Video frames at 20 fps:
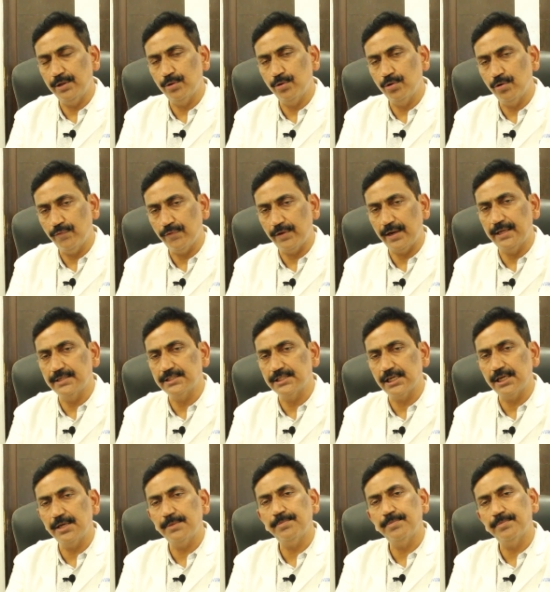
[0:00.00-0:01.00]
you go for eye
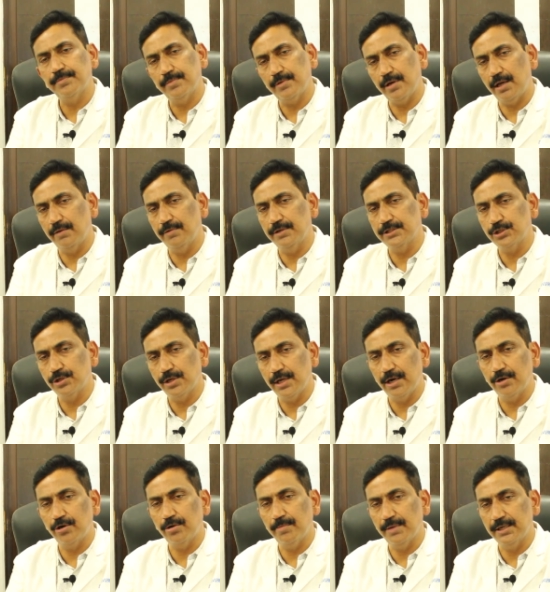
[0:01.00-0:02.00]
checkup, always you
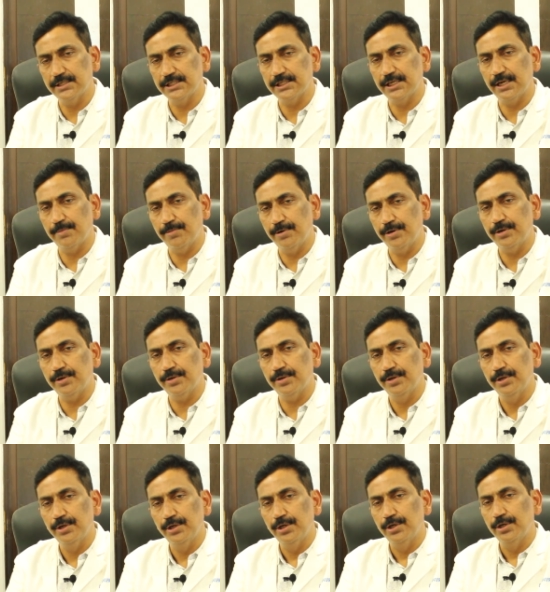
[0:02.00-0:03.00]
have to mention about
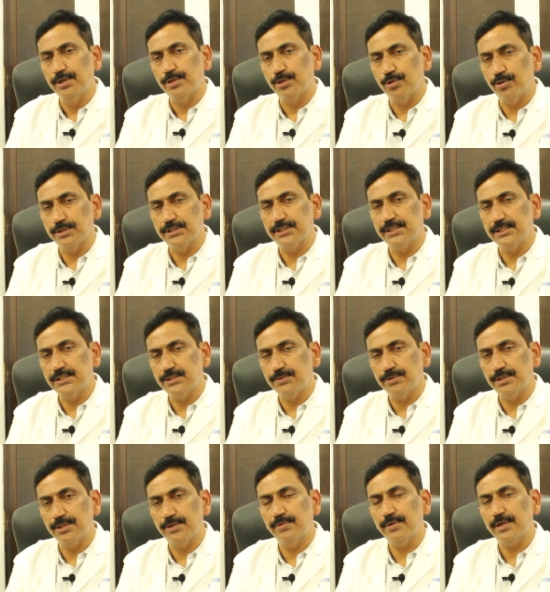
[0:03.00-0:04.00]
those things
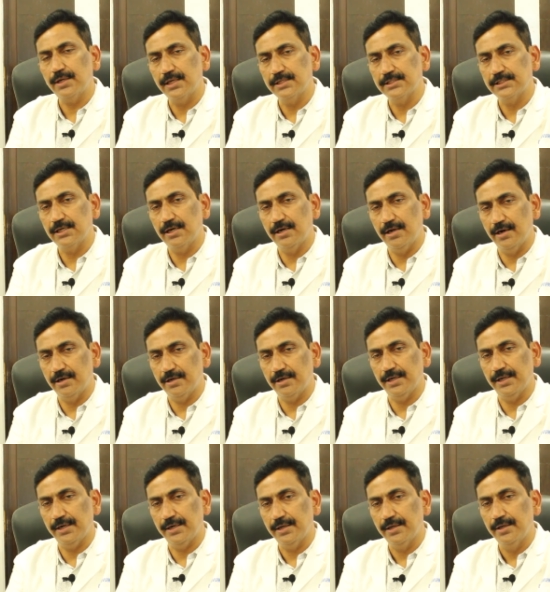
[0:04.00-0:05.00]
with your consult
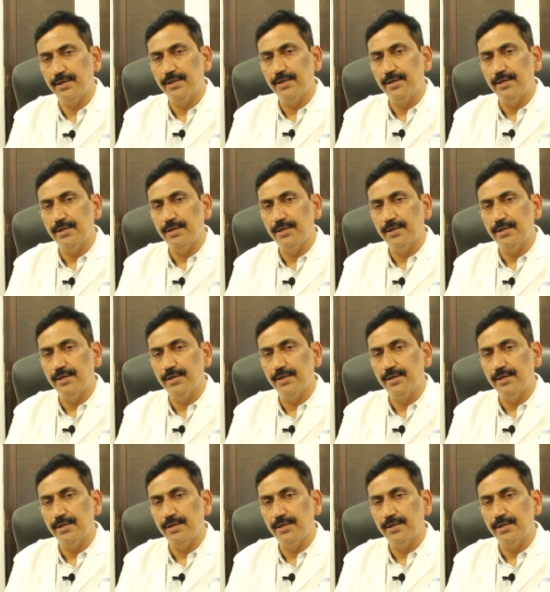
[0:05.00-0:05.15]
doctor.